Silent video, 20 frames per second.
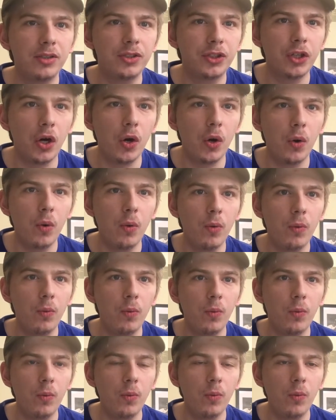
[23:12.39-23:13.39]

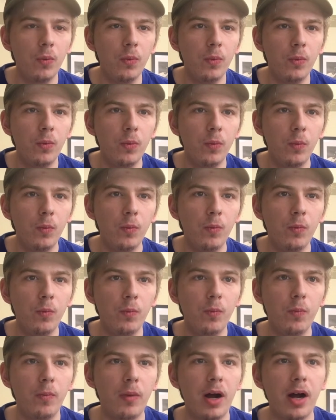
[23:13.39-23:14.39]
So
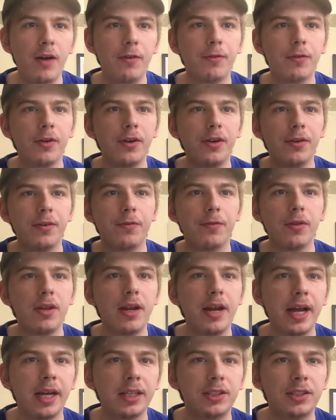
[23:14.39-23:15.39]

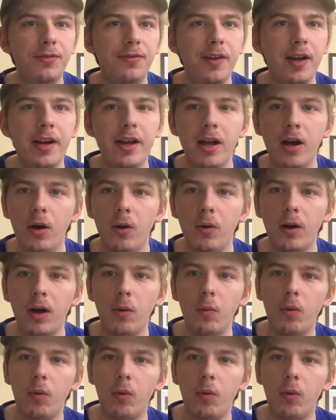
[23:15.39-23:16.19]
for the next video,